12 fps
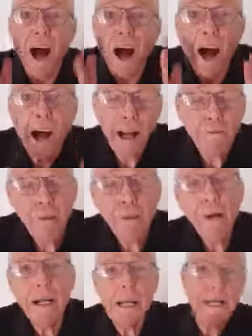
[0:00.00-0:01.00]
Hi
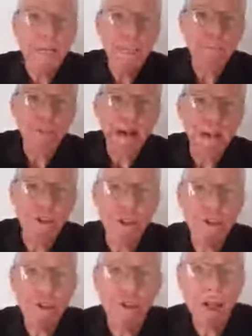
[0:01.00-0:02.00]
everybody, it's Mark
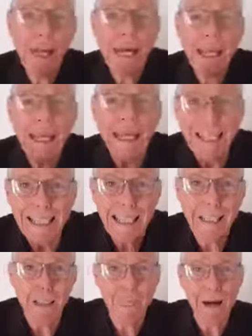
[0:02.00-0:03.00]
Shelshear and this
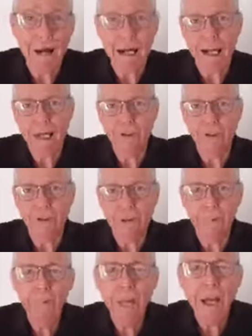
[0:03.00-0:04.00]
is the Mark Art Show.
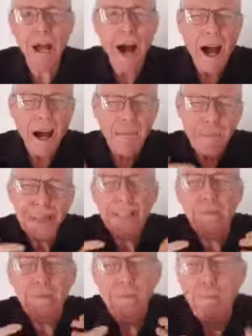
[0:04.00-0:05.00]
I've been
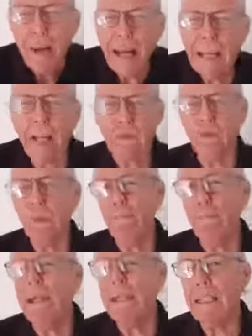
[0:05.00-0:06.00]
debating with
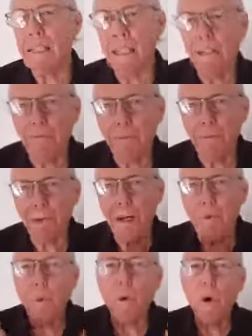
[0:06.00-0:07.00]
myself
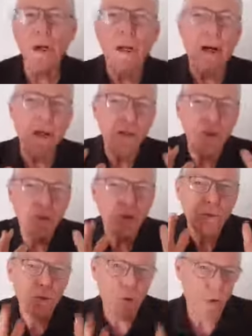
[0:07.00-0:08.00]
about what I
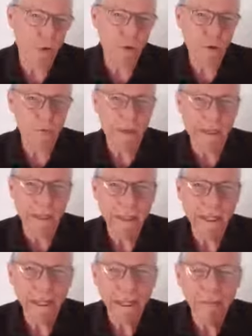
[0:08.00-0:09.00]
should talk about
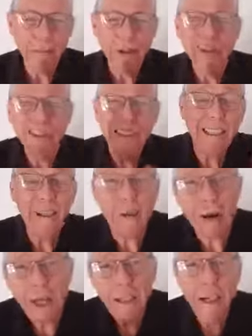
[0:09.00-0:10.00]
because, you
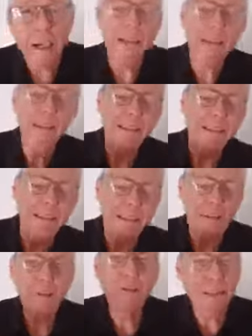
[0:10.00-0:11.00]

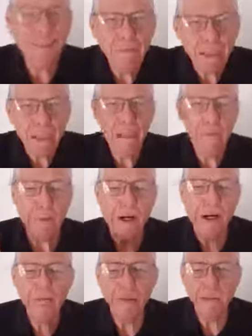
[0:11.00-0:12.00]
got to live in this
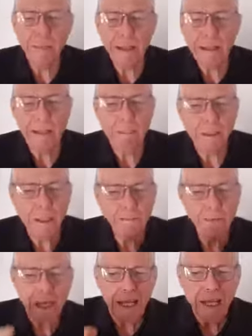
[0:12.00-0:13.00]
brain with me
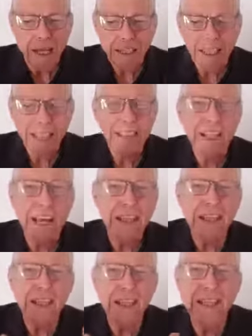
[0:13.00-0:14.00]
sometimes. It
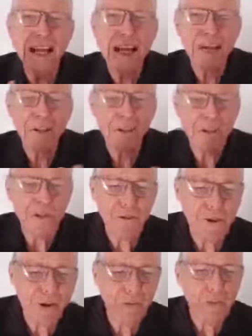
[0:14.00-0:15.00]
gets a little out of
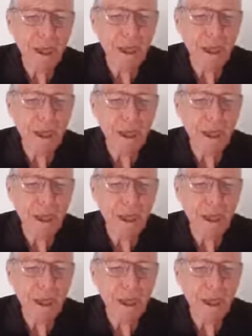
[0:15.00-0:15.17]
control.